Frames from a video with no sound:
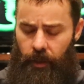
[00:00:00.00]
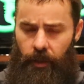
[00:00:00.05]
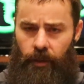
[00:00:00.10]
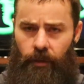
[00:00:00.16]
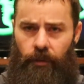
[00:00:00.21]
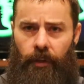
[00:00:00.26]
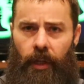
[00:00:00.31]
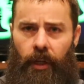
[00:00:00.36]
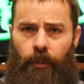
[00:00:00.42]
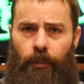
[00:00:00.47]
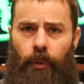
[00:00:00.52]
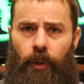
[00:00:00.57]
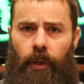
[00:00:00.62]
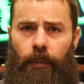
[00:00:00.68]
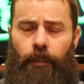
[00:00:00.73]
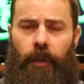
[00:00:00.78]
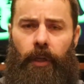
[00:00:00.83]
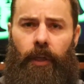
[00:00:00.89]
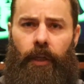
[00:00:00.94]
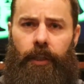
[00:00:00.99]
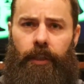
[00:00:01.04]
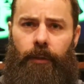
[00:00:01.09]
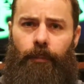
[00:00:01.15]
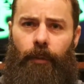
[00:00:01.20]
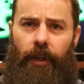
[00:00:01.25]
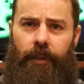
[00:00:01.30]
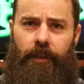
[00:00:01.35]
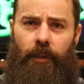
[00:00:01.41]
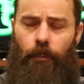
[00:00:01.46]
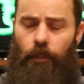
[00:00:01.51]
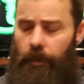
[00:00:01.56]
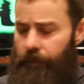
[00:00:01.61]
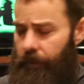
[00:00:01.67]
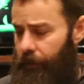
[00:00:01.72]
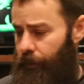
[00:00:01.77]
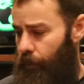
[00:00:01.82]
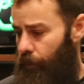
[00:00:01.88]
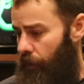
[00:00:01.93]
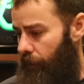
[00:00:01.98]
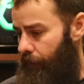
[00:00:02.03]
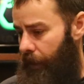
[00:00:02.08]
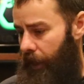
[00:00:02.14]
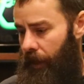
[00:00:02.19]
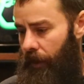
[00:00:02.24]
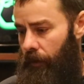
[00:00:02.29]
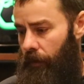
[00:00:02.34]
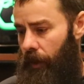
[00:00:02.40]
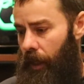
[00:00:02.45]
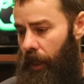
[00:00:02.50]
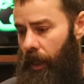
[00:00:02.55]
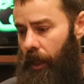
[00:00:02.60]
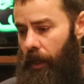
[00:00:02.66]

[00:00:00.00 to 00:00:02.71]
Either that or put them in a hiker box. I believe I threw them out.